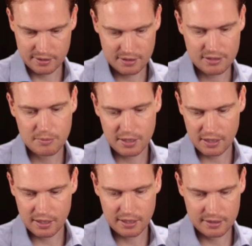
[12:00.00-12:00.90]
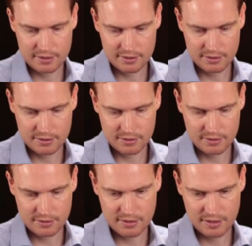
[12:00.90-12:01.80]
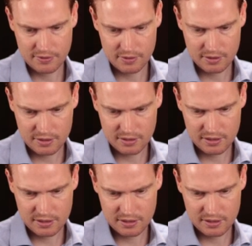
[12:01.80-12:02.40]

So let's just make I is equal to 7.